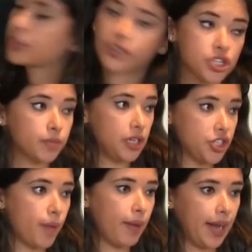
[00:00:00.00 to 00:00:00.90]
that the Christian
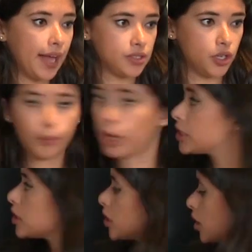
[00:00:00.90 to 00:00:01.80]
militiaman had to
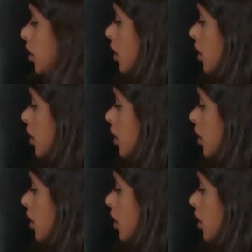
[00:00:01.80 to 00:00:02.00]
embody.